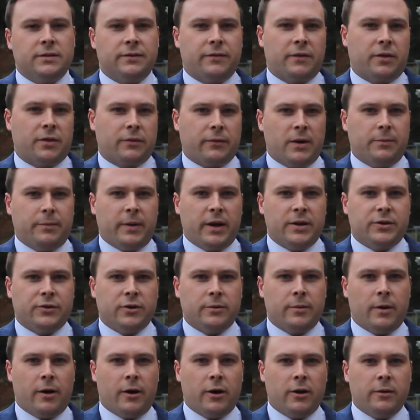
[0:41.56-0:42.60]
for
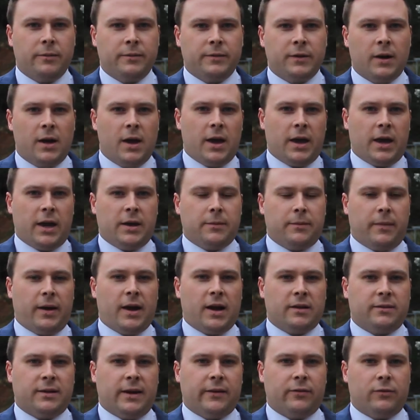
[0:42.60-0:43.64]
3-bedroom homes in
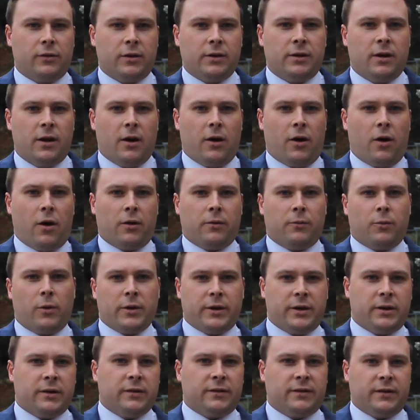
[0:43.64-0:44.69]
Mt Evelyn on what
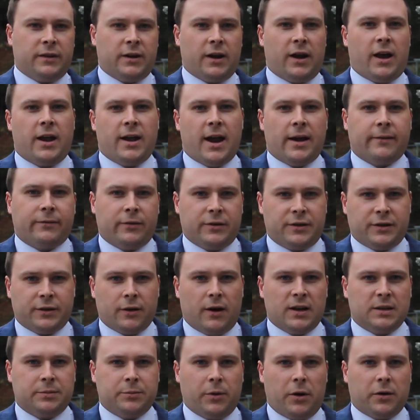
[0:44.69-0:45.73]
you consider an average
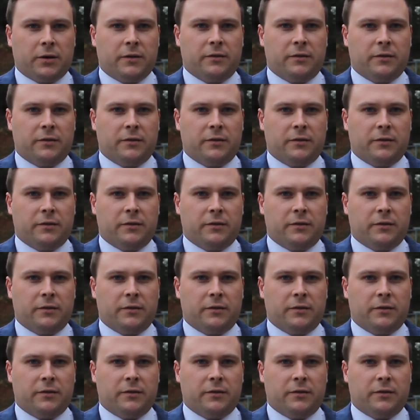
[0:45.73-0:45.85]
size block